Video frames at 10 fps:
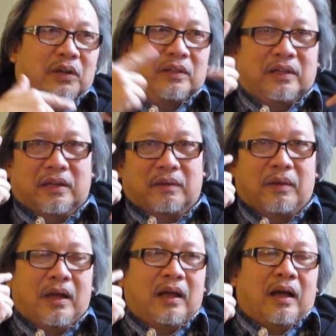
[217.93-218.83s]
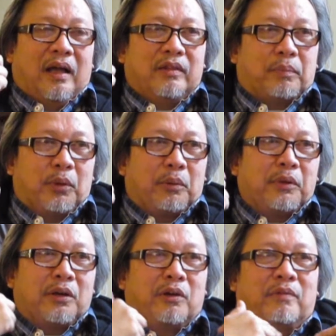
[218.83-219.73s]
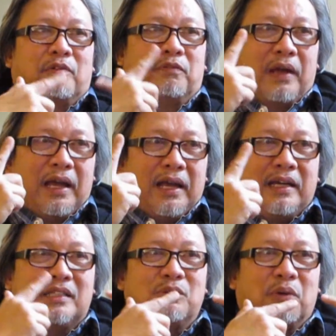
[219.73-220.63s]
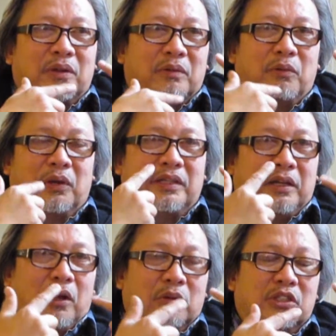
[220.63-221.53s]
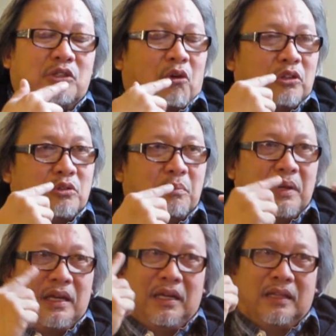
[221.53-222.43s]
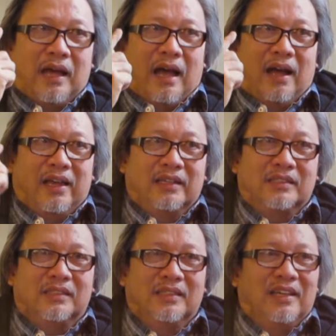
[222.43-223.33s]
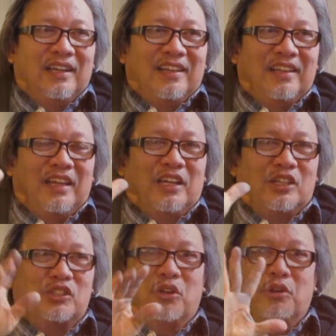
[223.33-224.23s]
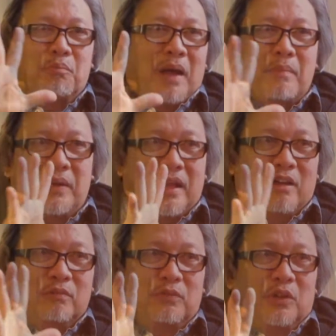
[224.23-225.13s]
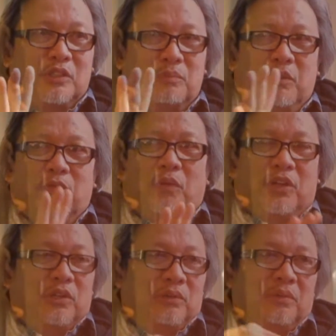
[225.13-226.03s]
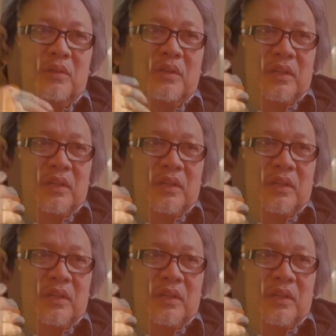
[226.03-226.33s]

the perimeter of the face, where the nose is going to be, the eyes, the ears. So you map it out first before you